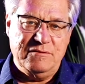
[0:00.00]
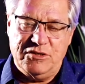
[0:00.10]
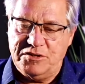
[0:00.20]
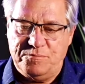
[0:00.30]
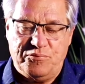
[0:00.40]

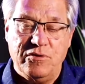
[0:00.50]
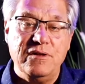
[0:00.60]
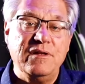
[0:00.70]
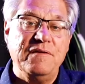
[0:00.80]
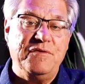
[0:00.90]
just
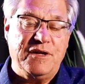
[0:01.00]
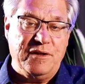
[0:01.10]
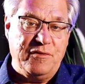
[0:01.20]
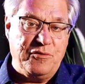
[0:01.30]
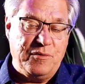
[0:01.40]

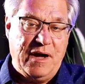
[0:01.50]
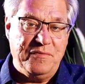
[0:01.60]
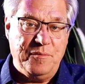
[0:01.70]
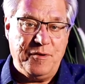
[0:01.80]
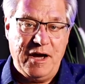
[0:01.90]
prolifically
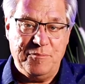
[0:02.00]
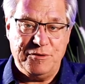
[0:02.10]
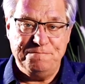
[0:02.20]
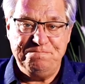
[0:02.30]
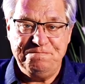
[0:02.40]
throughout the
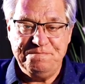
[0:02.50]
Bible.